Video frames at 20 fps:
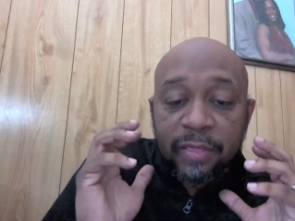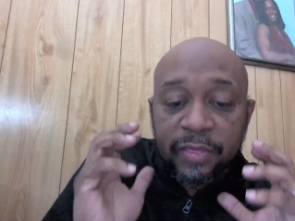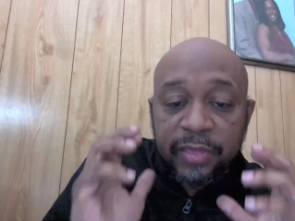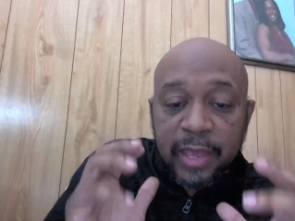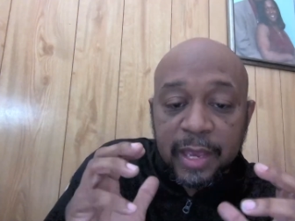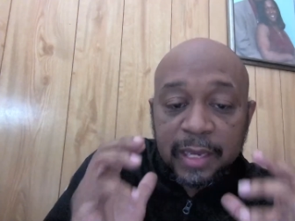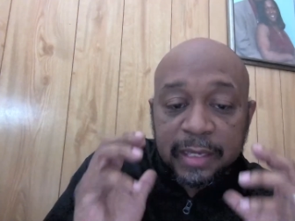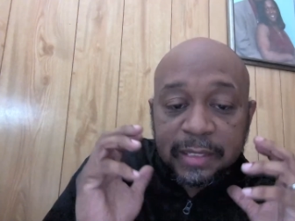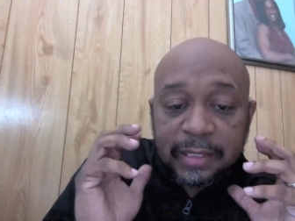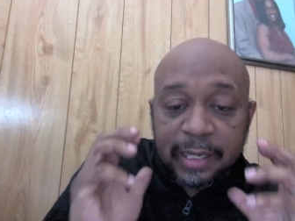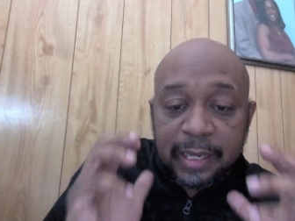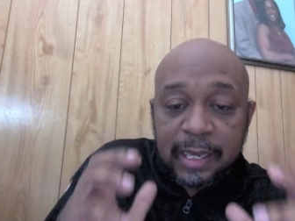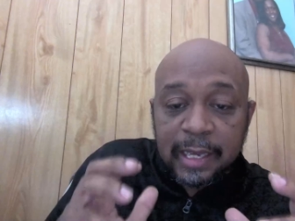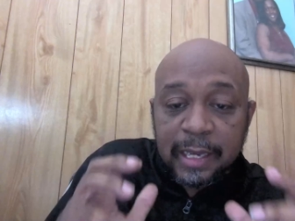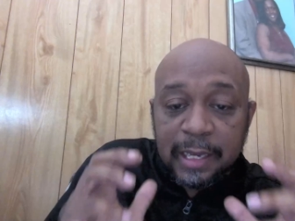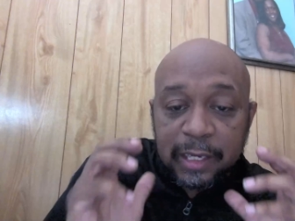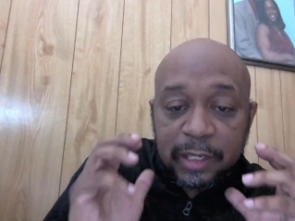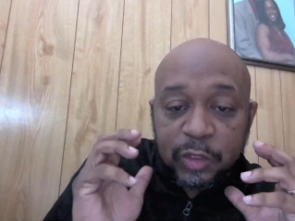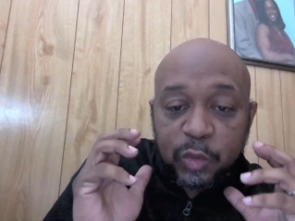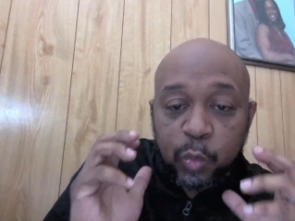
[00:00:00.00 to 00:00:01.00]
This
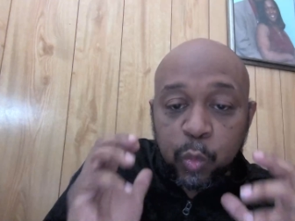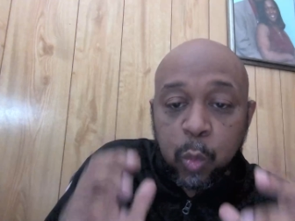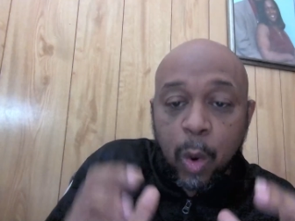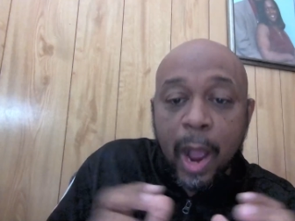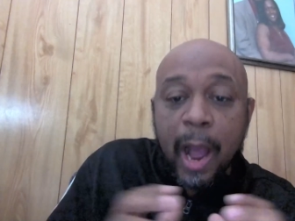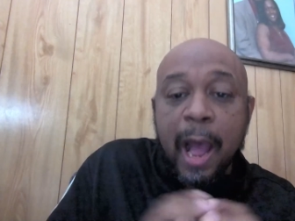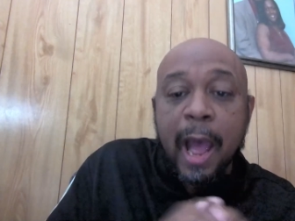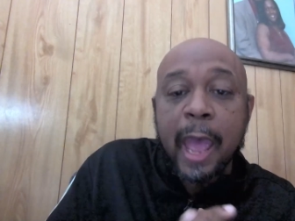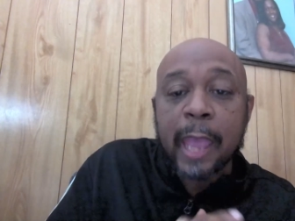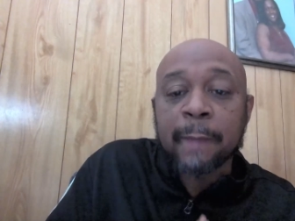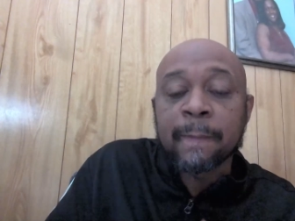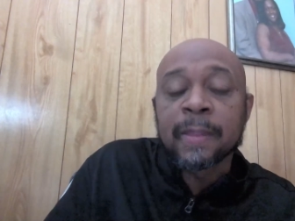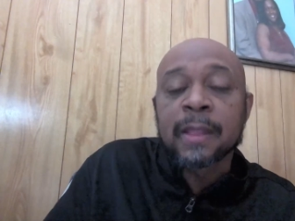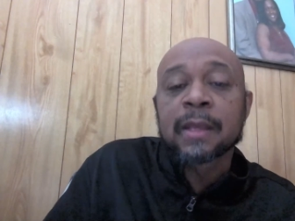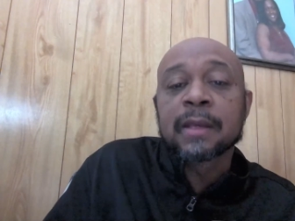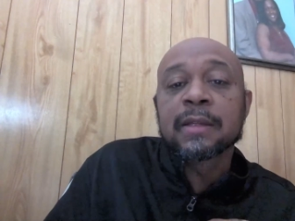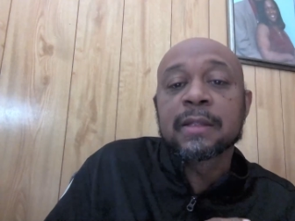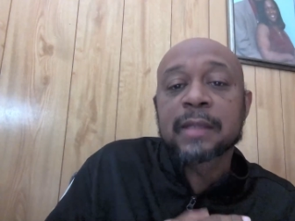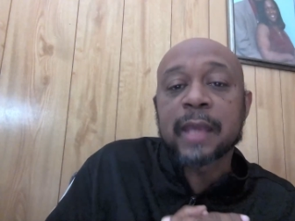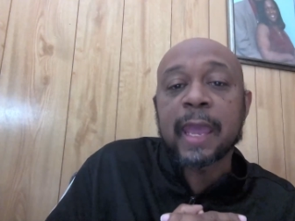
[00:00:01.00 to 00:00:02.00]
is why
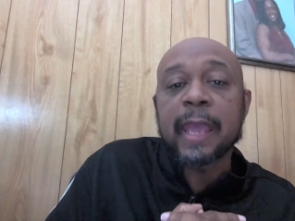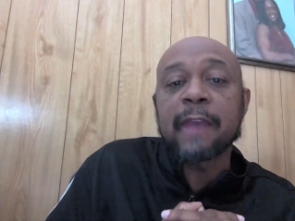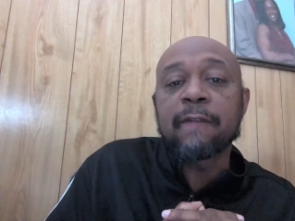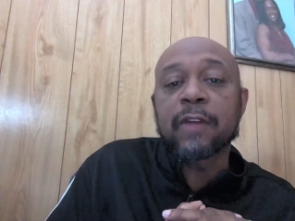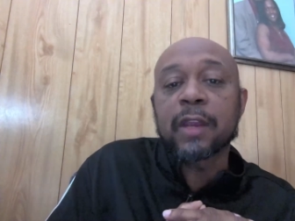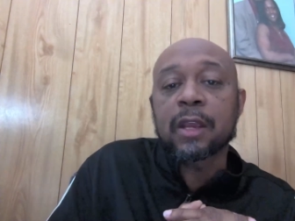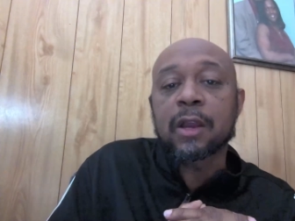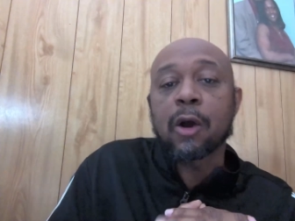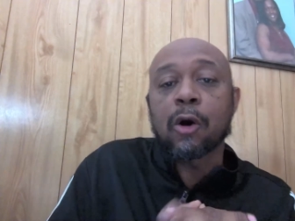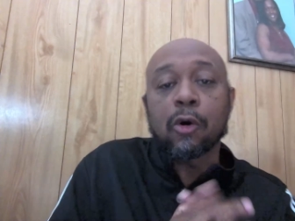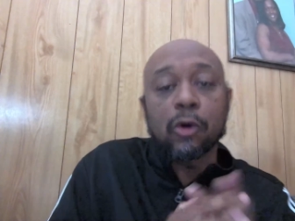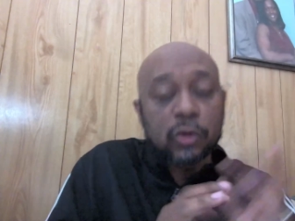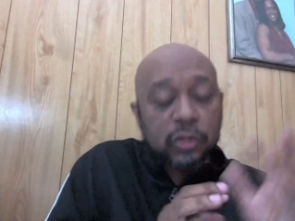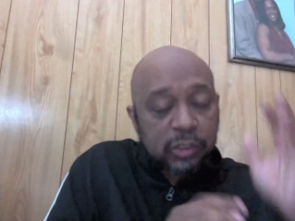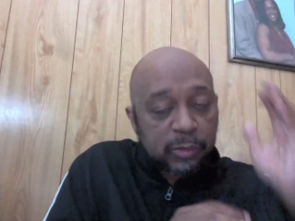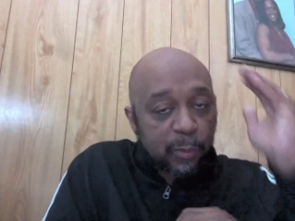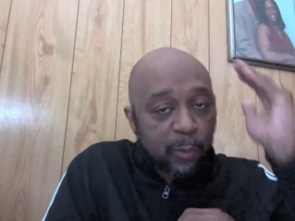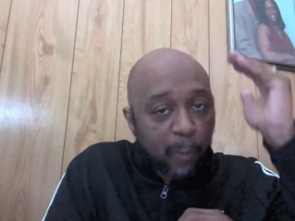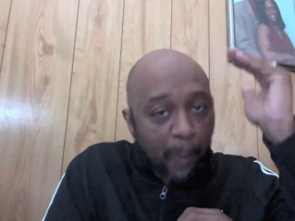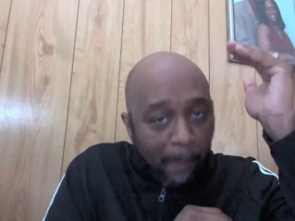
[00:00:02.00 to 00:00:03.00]
David
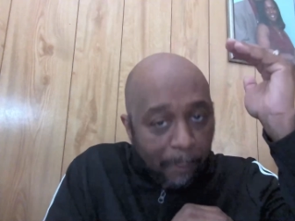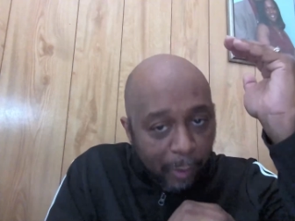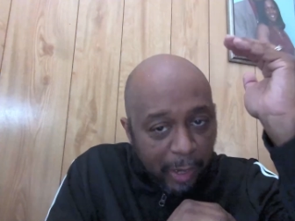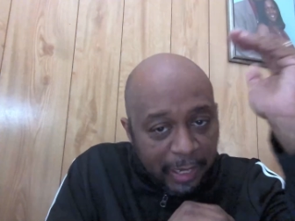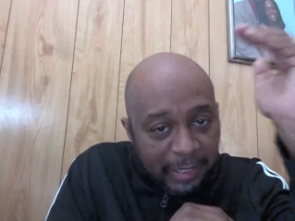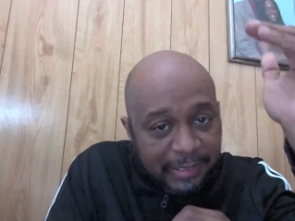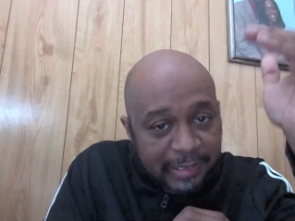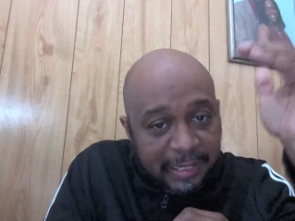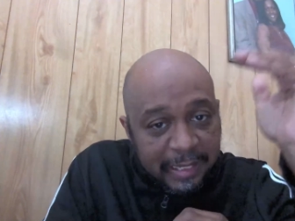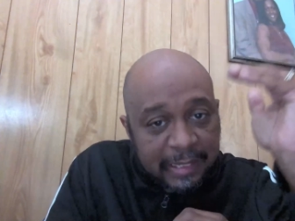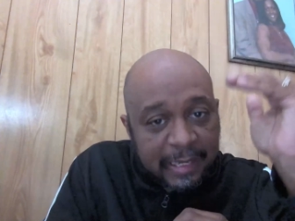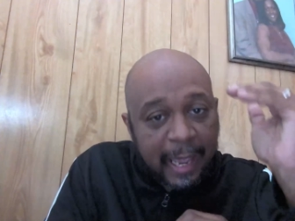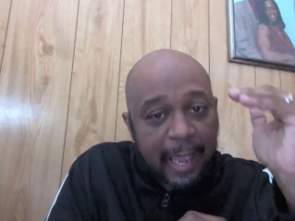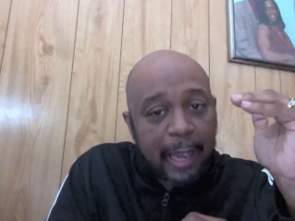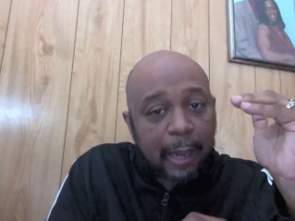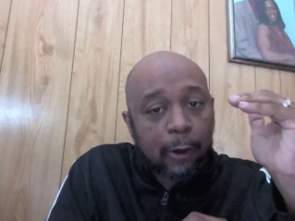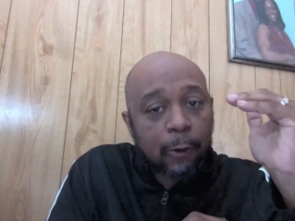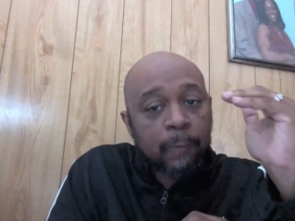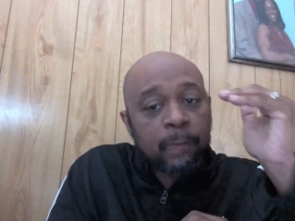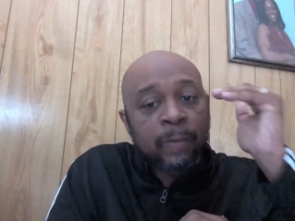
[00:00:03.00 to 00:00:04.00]
goes breaks it
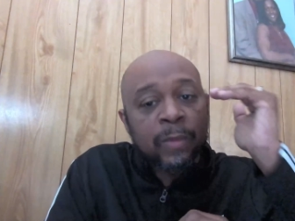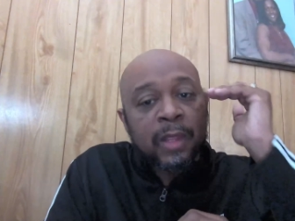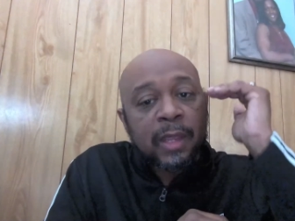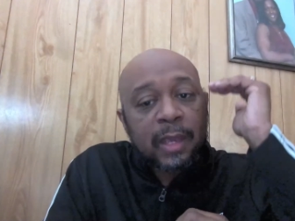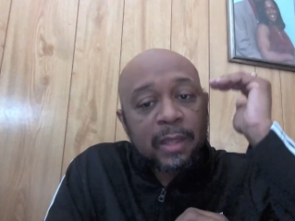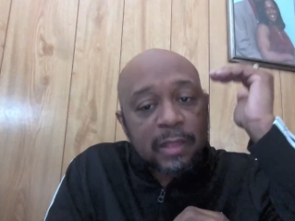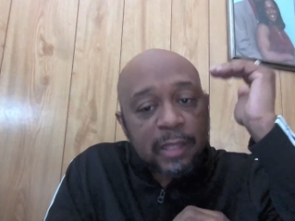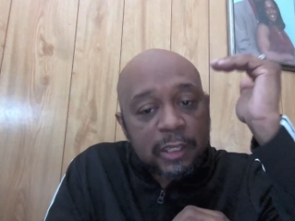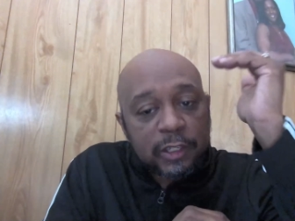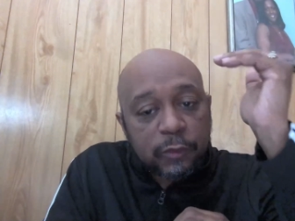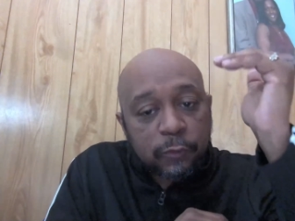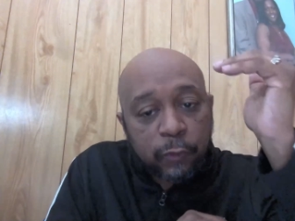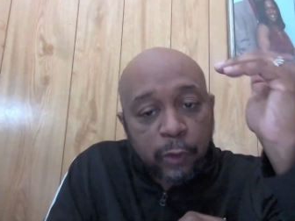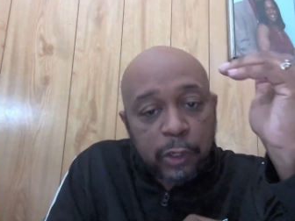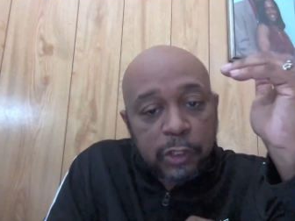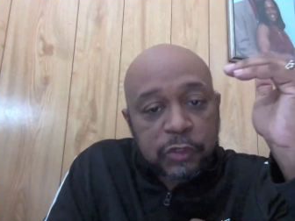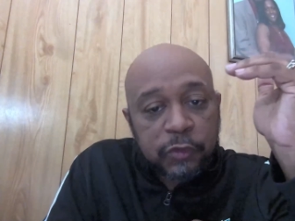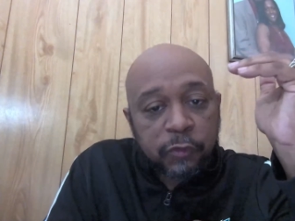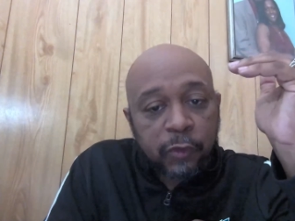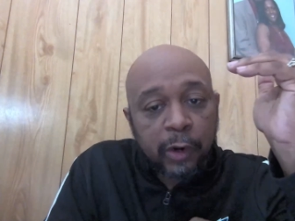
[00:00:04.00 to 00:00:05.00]
down in this
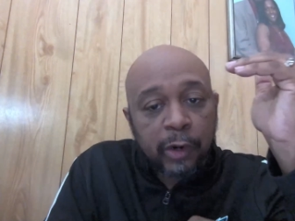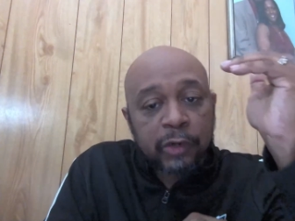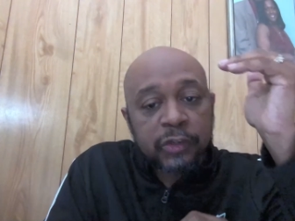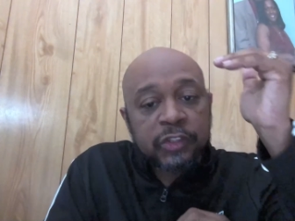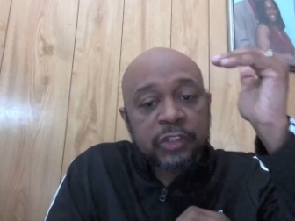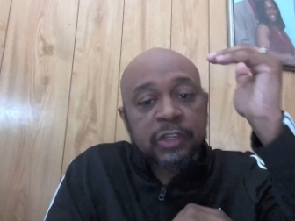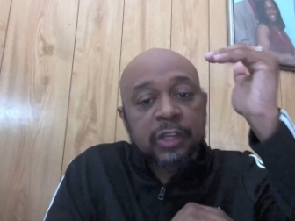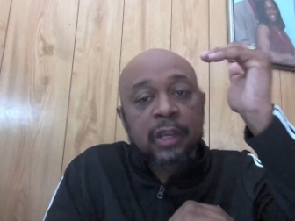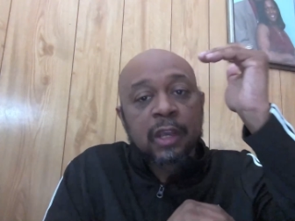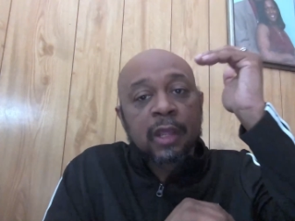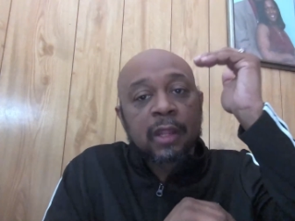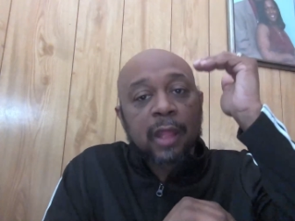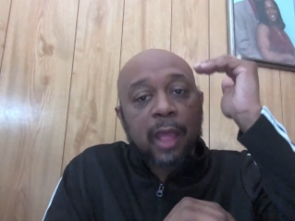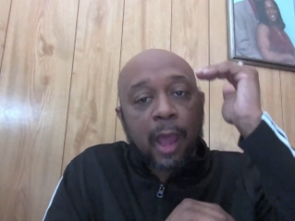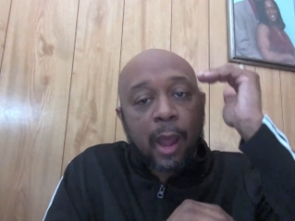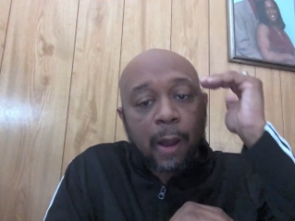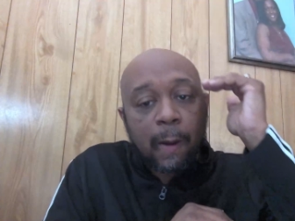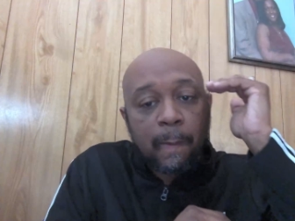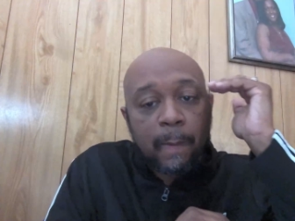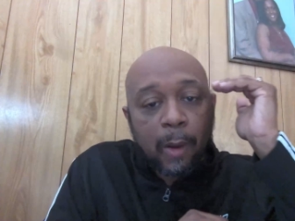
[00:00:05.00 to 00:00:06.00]
first verse
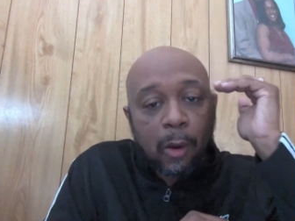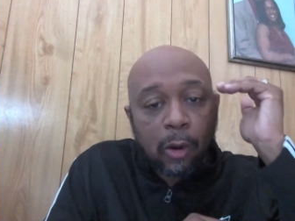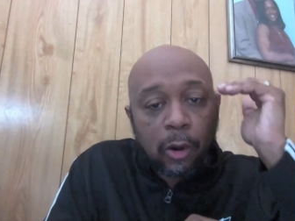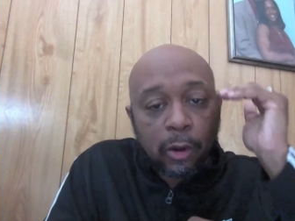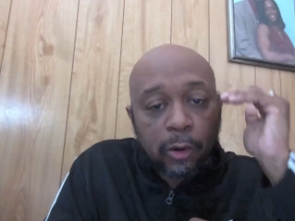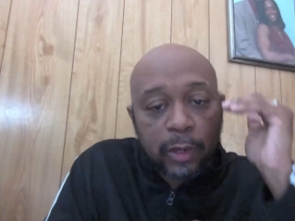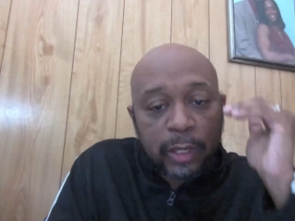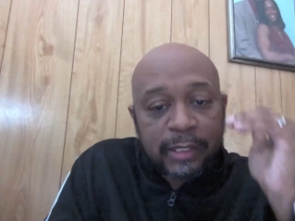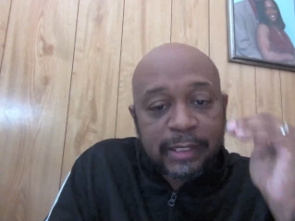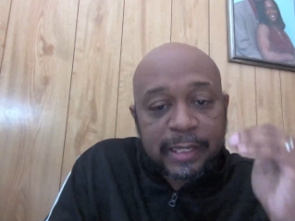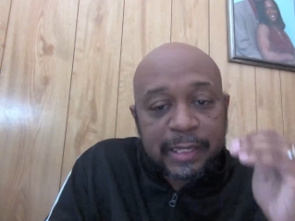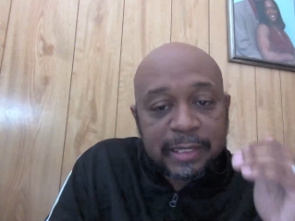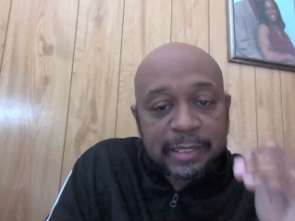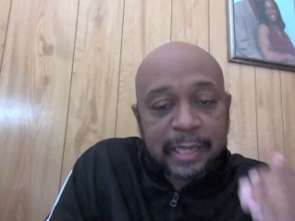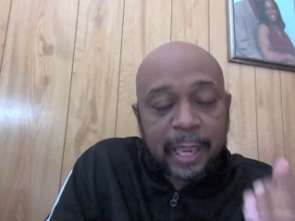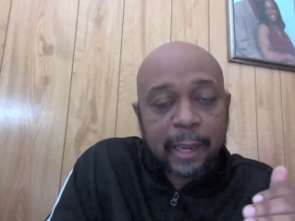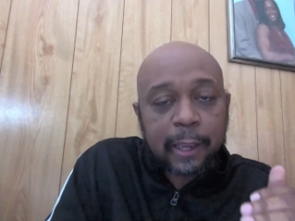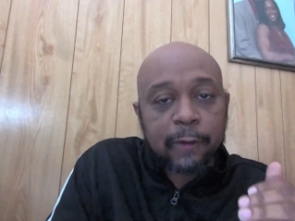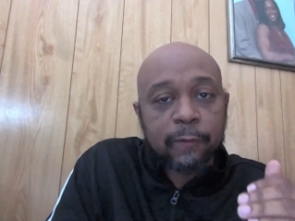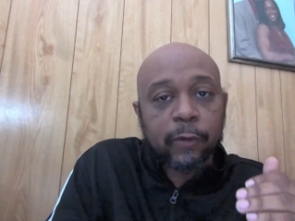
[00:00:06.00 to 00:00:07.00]
um, all the way to the
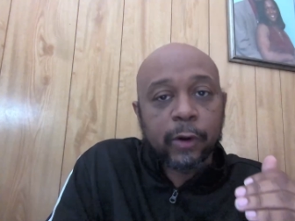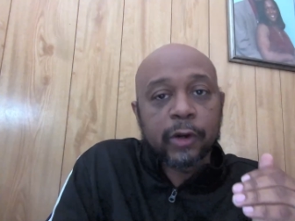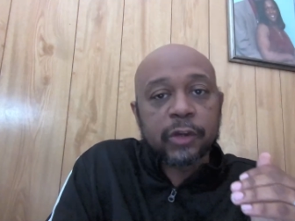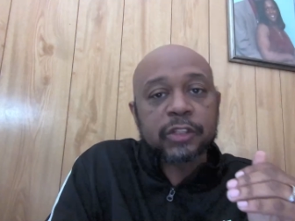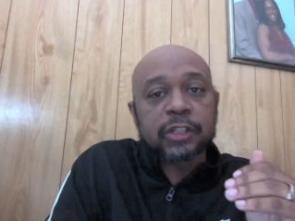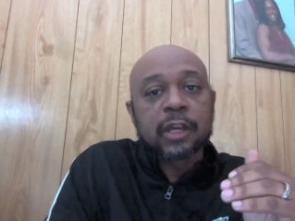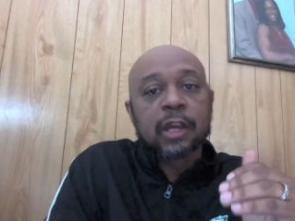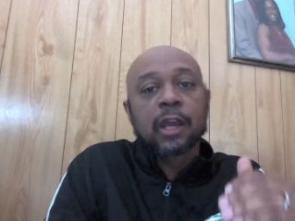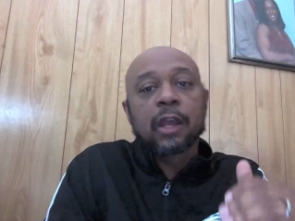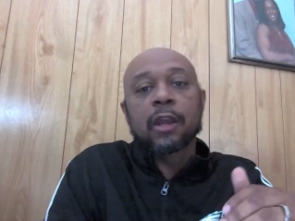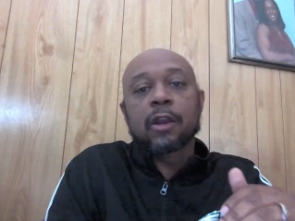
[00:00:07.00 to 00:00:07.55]
second verse.